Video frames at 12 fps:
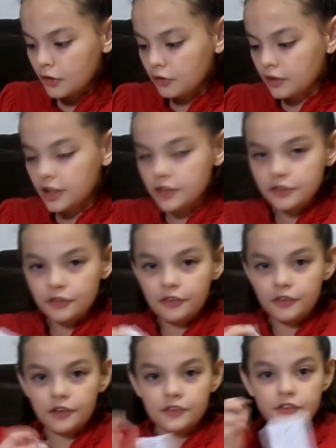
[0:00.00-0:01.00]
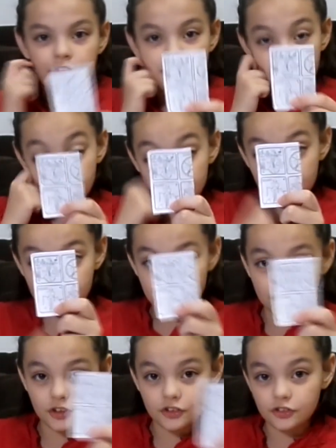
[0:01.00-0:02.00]
Okay, so there's a set of
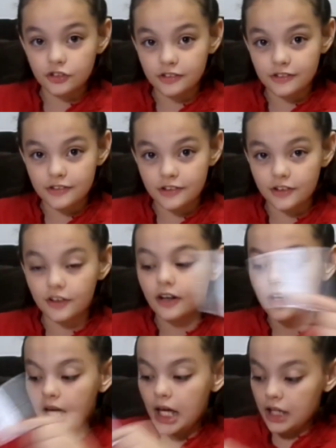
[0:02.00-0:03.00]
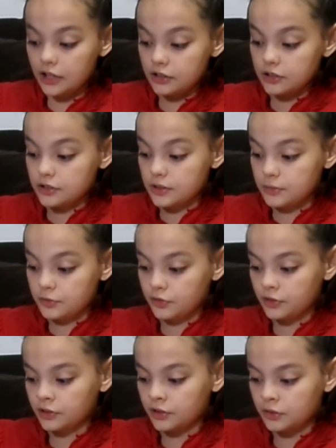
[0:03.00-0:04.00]
instructions here, and it seems
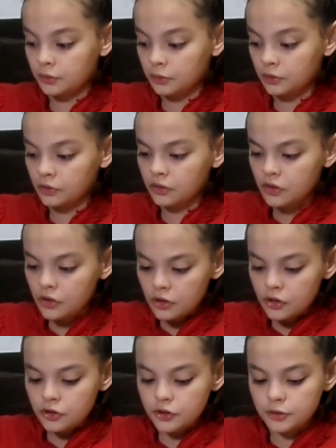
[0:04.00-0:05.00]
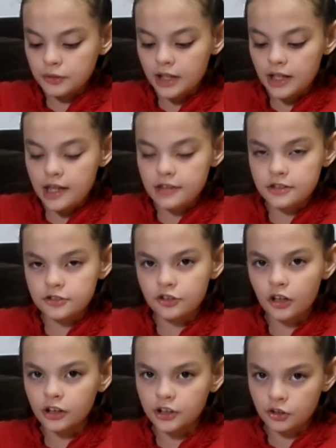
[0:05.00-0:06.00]
really cool. So wait, it's a
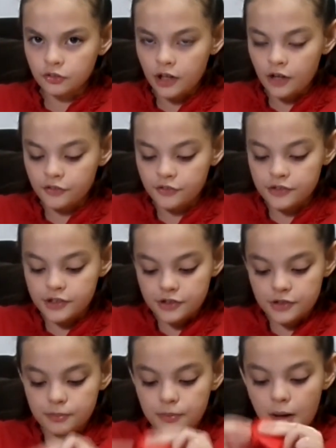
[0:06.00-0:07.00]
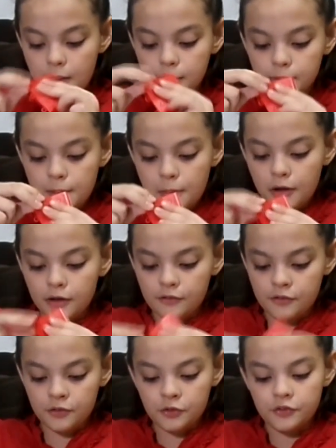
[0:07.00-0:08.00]
jolly-go-round, so this is probably part
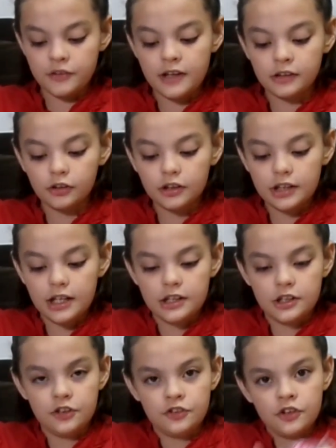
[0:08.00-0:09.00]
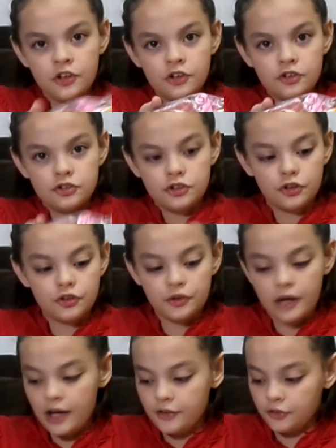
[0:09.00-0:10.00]
of the roof. And look at Hetty's. She also
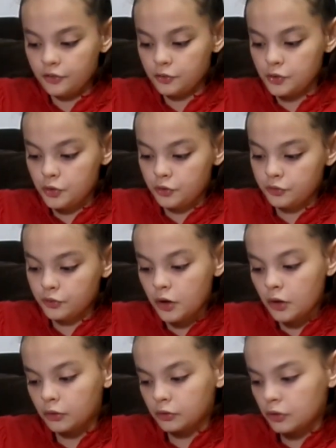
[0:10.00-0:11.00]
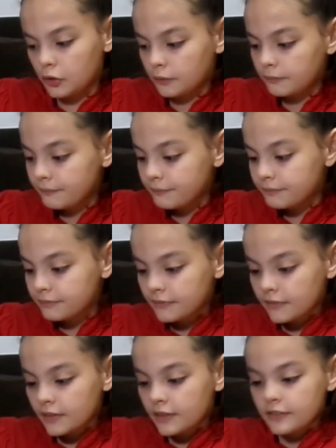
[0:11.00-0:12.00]
has a roof. Oh,
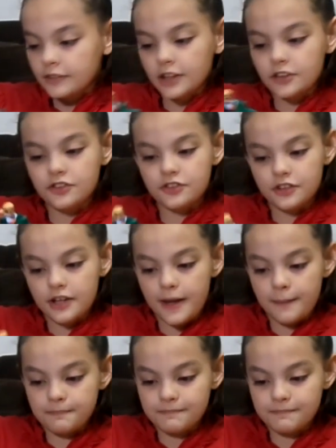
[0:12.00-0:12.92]
look. Nice ship.